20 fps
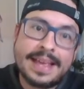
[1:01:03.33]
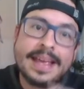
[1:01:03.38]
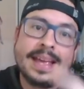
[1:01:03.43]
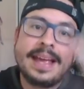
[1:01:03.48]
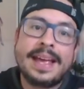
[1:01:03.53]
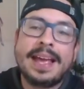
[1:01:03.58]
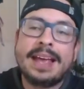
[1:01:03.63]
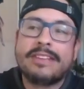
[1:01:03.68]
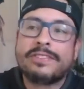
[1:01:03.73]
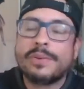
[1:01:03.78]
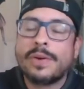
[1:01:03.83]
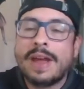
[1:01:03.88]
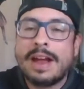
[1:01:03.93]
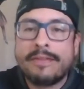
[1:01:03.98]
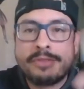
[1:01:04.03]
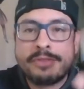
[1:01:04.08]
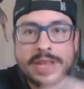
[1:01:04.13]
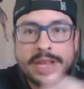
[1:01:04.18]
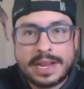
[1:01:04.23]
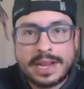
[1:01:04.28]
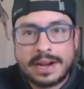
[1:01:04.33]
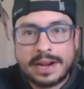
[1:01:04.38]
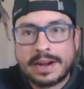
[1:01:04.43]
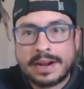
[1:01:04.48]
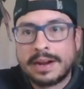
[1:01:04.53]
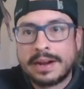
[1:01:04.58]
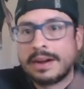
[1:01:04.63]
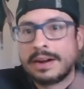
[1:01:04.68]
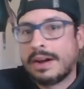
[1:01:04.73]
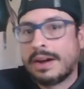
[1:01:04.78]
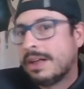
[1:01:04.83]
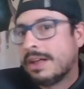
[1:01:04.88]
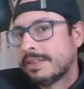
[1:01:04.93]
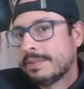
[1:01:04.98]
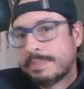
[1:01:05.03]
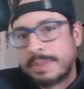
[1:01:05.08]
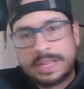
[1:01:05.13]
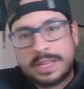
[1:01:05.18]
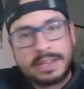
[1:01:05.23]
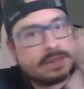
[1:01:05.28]
And so every year, all
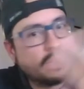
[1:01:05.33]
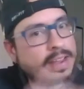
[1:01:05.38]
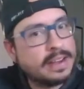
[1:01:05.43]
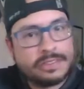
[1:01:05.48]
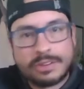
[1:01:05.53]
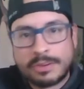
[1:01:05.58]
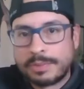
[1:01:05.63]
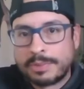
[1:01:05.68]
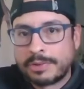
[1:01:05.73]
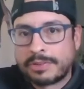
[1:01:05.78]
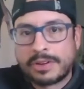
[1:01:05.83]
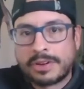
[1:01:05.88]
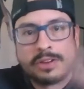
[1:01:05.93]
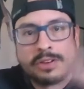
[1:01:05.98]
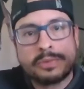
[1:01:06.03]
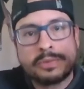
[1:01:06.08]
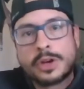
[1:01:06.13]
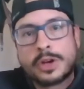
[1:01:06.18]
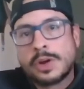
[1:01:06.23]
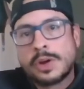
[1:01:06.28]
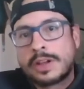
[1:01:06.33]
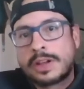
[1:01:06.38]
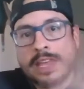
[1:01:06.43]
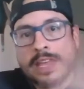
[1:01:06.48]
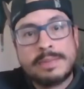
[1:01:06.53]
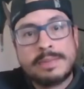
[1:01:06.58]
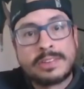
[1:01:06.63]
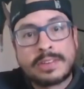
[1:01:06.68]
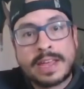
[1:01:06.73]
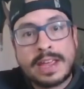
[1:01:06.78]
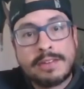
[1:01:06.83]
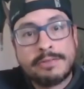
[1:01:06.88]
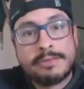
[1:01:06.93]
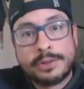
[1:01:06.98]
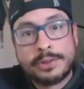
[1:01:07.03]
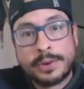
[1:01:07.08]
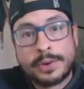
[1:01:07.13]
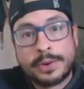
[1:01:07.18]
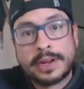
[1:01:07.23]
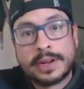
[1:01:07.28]
the big tennis superstars would go to Key Biscayne,
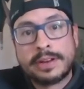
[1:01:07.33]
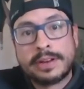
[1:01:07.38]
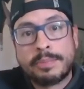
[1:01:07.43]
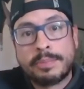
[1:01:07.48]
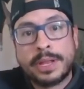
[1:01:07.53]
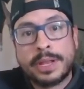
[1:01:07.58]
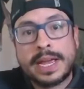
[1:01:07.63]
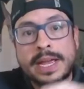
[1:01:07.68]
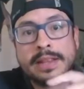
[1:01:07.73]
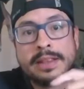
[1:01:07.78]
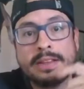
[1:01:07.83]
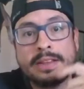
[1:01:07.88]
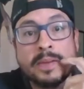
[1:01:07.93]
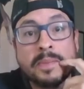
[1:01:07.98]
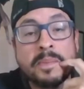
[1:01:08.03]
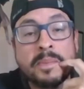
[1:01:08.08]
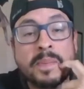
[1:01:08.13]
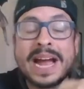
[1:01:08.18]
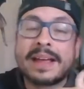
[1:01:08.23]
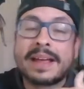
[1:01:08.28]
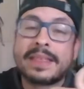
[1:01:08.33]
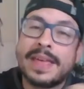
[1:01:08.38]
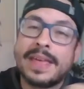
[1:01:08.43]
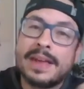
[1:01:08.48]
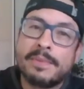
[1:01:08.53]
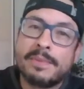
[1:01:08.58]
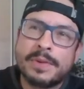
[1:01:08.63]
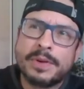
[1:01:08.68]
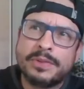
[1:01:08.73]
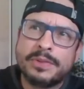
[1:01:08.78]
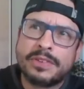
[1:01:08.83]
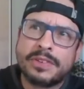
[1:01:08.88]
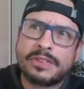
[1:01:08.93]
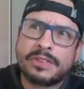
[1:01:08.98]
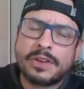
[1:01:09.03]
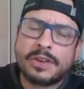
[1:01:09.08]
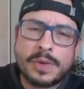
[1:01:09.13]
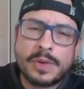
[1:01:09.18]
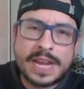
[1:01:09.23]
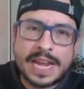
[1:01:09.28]
Florida to play in back then what was the
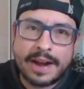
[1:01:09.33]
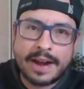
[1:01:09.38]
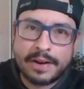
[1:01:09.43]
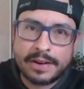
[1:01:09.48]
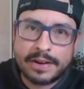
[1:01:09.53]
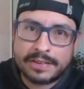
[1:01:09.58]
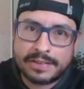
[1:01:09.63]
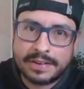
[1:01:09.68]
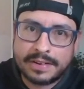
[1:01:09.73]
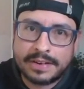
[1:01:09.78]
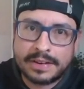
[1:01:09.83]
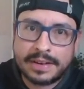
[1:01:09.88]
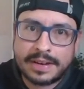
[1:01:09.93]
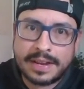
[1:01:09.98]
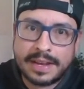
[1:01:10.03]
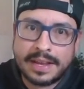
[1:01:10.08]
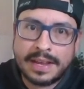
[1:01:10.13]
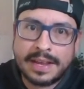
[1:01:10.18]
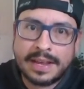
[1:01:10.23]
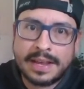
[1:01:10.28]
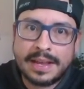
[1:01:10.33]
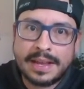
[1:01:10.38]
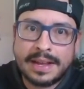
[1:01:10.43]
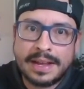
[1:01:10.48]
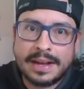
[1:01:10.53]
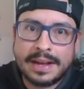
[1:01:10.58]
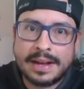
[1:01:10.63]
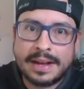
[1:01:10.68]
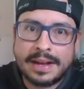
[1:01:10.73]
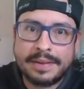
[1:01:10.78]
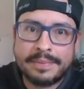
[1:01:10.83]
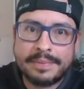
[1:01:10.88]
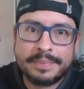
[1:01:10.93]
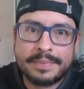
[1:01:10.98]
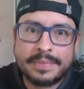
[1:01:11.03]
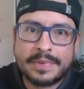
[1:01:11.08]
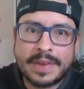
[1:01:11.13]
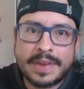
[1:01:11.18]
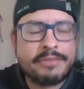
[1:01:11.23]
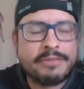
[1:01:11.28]
Sony Ericsson.
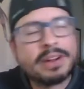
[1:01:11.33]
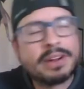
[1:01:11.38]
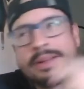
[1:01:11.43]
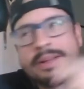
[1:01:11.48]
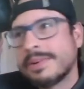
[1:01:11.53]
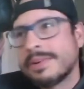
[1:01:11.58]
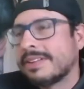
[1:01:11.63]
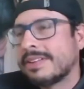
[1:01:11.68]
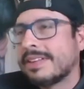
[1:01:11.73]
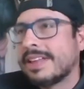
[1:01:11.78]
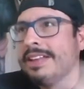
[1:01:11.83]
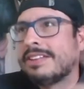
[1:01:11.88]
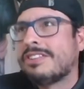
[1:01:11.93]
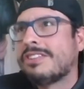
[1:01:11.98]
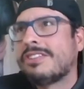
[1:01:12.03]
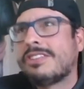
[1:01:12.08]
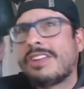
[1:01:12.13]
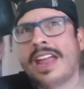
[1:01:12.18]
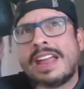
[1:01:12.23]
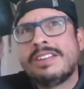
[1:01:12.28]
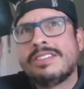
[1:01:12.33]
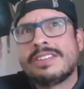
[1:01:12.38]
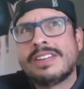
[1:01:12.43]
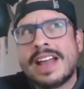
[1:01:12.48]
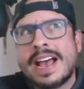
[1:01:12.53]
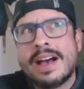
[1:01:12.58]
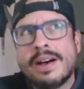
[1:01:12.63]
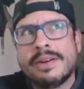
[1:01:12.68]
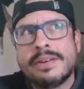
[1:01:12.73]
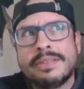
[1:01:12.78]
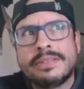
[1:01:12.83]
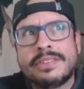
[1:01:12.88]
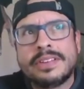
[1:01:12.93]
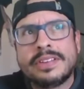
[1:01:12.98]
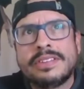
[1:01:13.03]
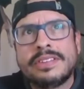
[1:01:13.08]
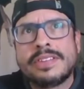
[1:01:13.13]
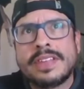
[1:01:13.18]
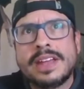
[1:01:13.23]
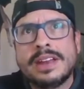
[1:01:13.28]
I forget what it's changed now
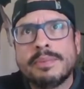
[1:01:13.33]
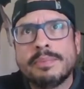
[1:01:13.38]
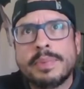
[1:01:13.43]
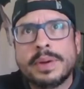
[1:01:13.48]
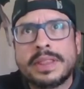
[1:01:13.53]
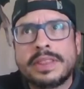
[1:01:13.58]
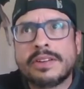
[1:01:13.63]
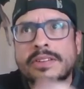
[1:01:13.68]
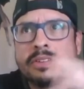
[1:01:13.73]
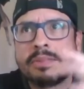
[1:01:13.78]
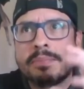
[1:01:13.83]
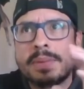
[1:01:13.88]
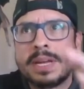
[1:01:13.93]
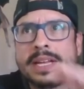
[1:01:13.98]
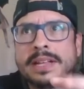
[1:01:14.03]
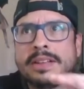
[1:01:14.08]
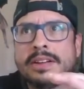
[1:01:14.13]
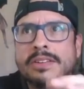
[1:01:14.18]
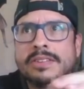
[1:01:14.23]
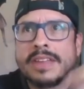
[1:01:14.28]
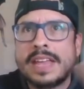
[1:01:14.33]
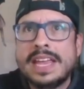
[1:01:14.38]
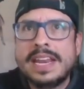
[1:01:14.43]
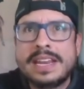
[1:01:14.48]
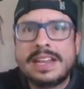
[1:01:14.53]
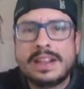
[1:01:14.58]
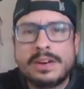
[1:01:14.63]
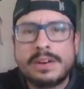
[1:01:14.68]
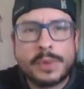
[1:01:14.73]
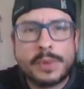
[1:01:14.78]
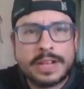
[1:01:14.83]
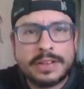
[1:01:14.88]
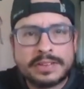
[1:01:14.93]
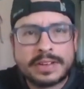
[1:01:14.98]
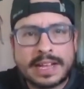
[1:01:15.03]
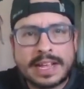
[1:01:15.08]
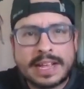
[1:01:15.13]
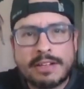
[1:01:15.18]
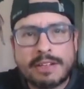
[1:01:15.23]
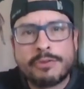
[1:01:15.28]
since then, but there's Indian Wells
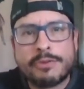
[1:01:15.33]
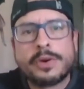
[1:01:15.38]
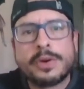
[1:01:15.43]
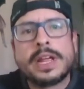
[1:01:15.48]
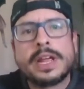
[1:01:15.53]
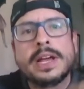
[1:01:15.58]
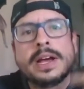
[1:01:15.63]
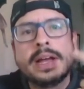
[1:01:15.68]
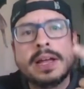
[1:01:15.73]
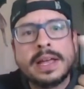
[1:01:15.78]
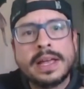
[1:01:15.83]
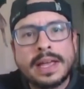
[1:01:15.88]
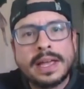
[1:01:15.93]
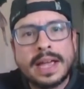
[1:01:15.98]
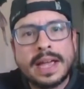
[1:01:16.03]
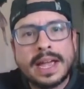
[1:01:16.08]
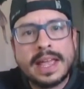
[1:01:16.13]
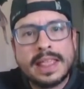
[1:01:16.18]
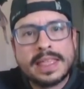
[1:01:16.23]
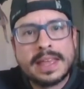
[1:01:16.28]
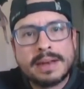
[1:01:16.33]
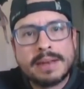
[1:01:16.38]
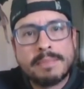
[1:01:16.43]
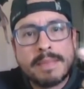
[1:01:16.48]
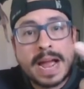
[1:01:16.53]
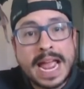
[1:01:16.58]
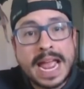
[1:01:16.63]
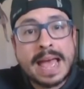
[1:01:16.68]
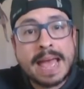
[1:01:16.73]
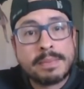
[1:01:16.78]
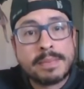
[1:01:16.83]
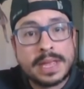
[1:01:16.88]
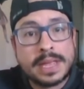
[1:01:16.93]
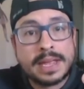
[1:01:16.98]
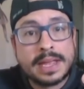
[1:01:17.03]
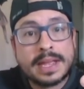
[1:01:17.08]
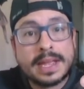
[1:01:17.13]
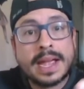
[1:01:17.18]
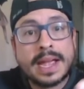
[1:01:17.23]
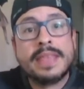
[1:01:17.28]
in California, and then
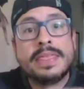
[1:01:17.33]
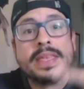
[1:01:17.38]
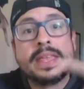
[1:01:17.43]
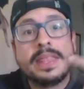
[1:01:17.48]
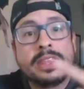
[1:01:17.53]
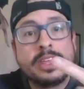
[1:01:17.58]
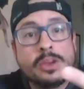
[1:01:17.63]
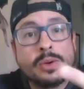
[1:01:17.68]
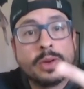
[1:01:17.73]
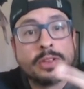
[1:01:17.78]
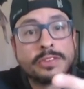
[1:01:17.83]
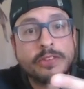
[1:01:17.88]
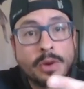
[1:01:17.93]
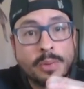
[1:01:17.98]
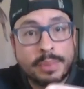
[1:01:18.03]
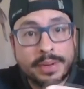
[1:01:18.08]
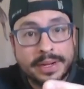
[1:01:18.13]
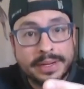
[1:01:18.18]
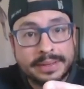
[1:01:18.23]
Miami, and then the US Open.